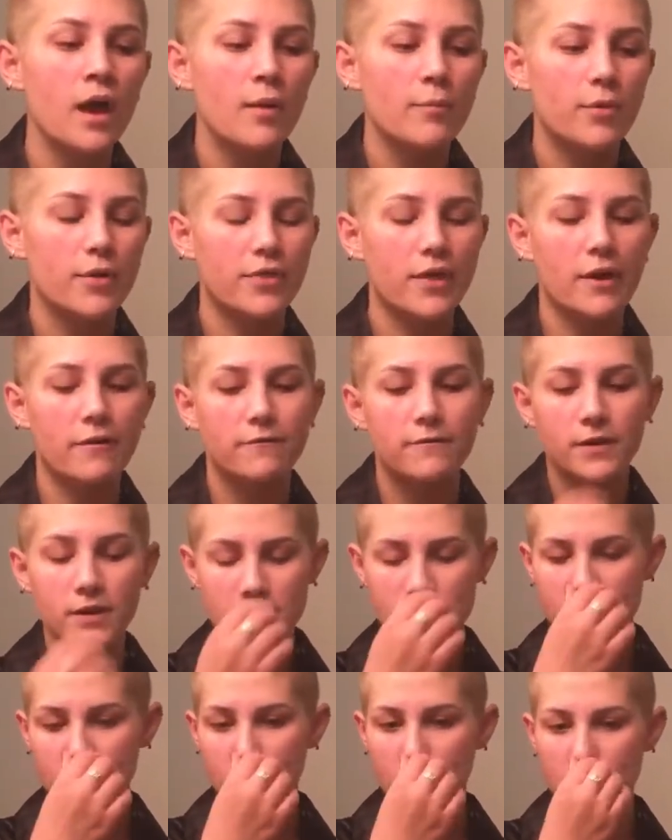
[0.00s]
but that
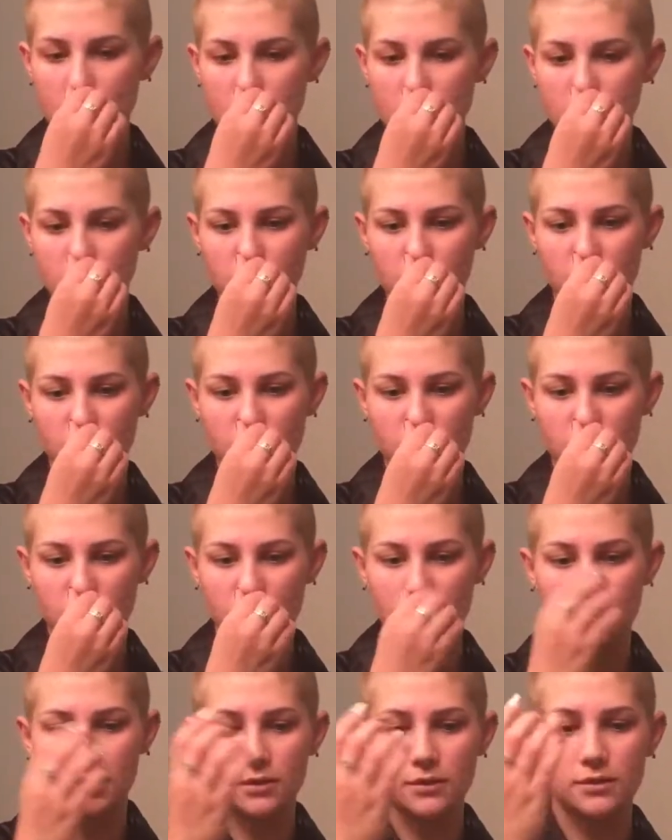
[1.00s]
first cleanse
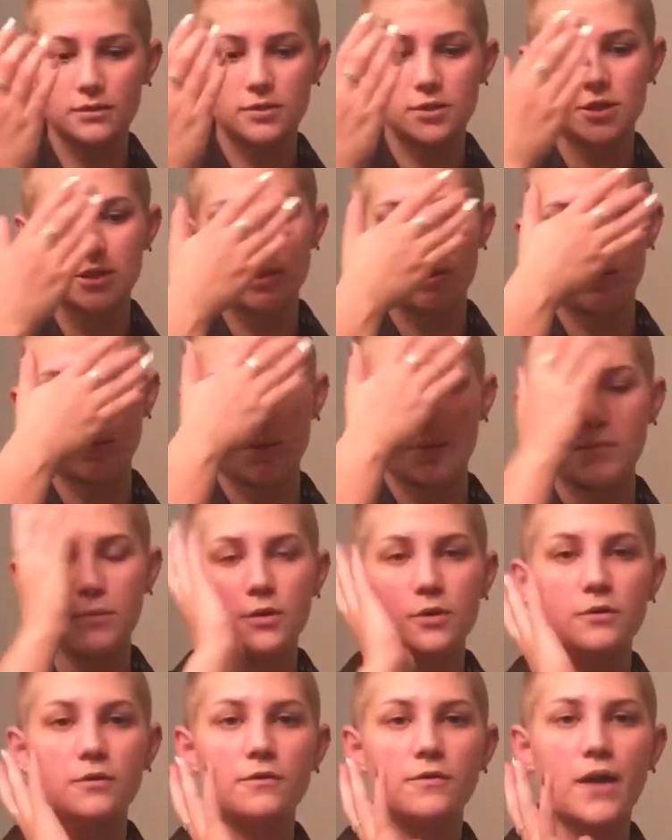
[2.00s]
will just
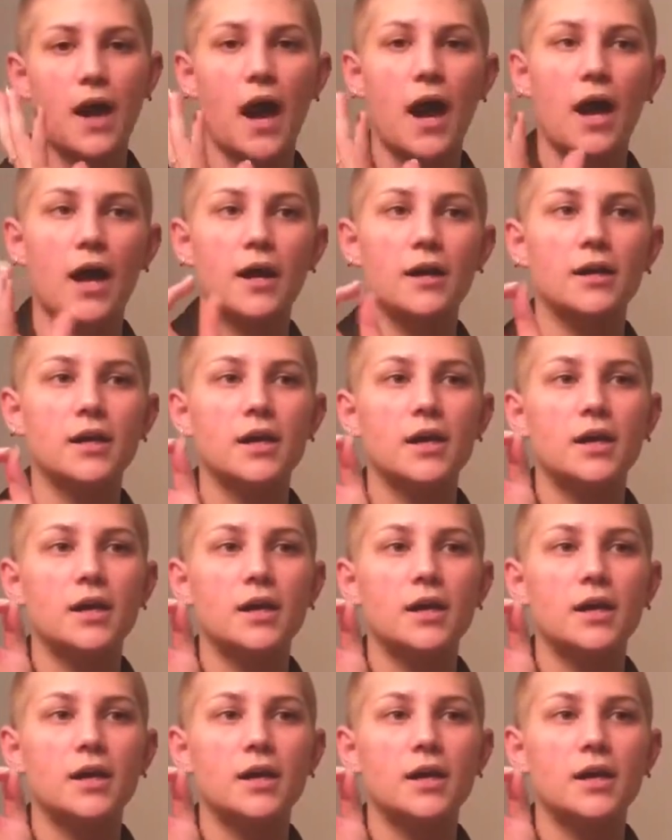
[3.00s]
remove that